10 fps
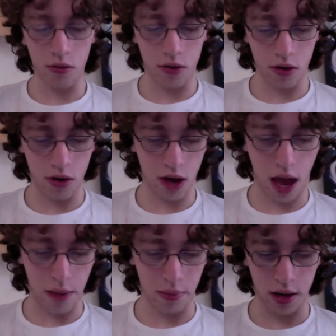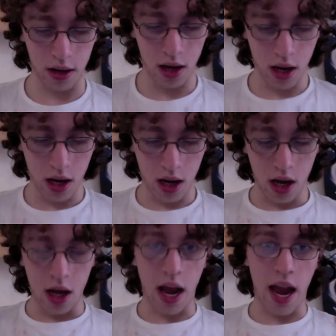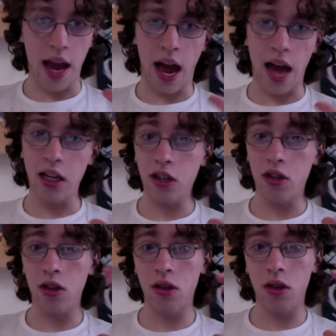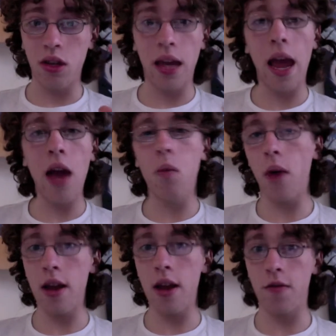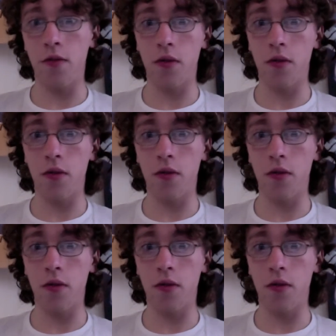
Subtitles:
and I just can't wait for more of this match.